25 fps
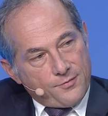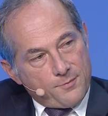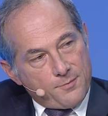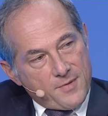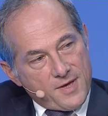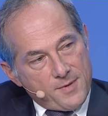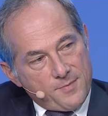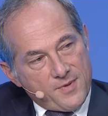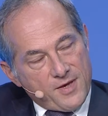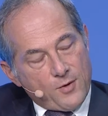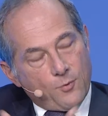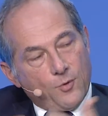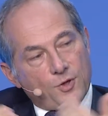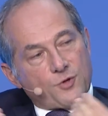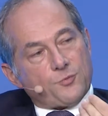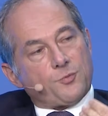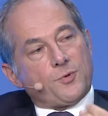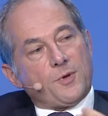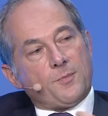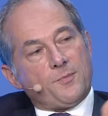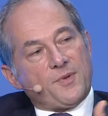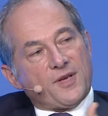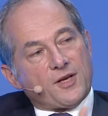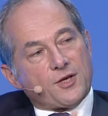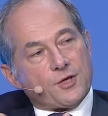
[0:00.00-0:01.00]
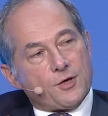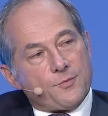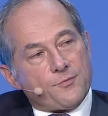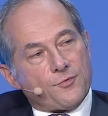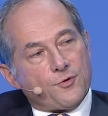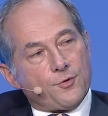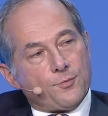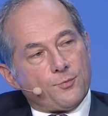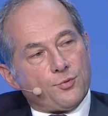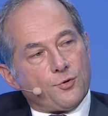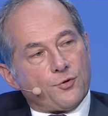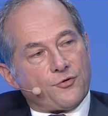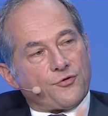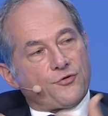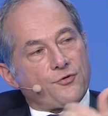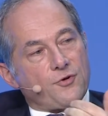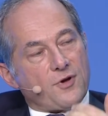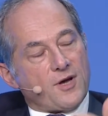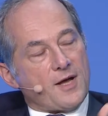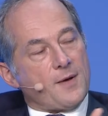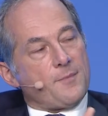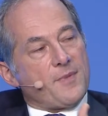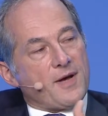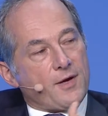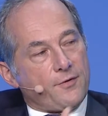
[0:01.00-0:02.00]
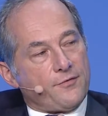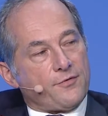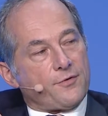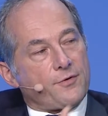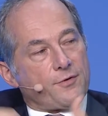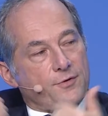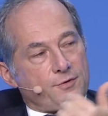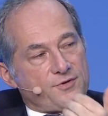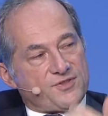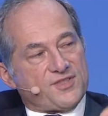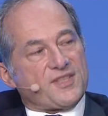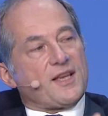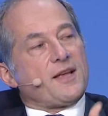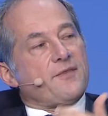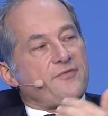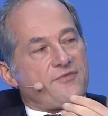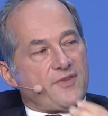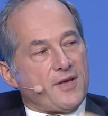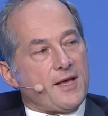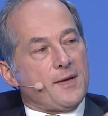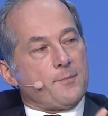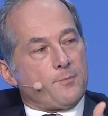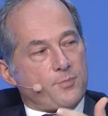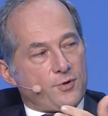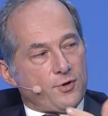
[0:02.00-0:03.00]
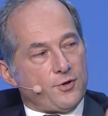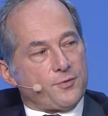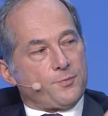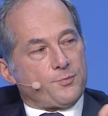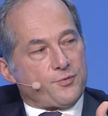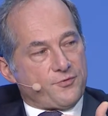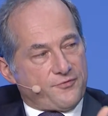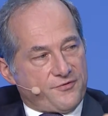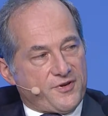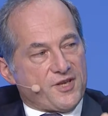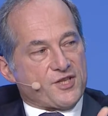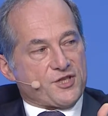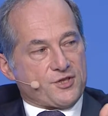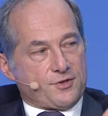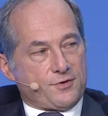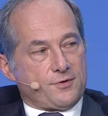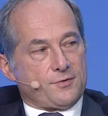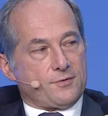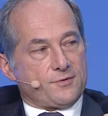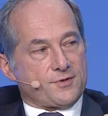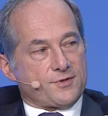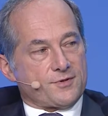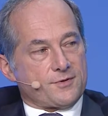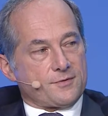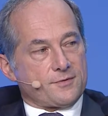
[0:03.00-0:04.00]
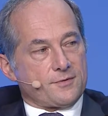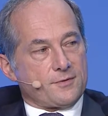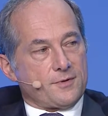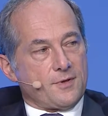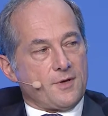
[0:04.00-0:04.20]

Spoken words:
maybe what will become the Boursorama of the self-employed professionals.